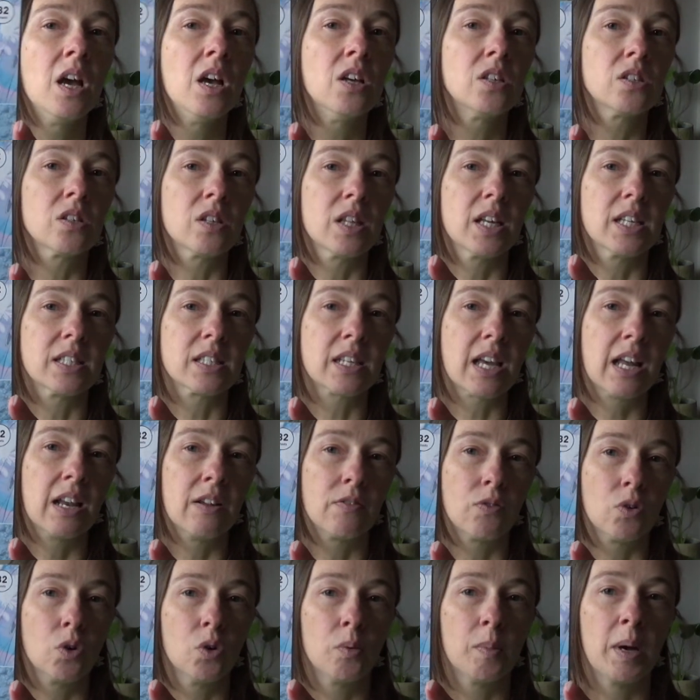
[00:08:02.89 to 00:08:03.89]
So that's kind
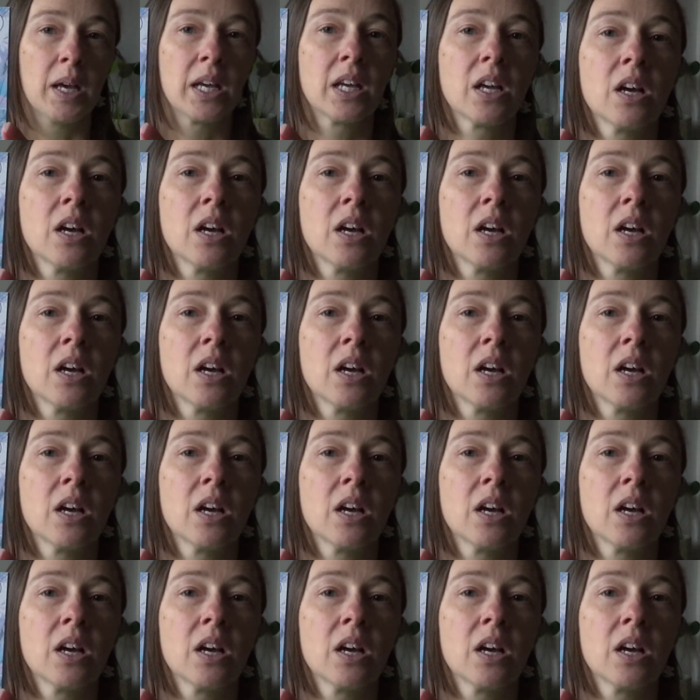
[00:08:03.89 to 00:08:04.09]
of all my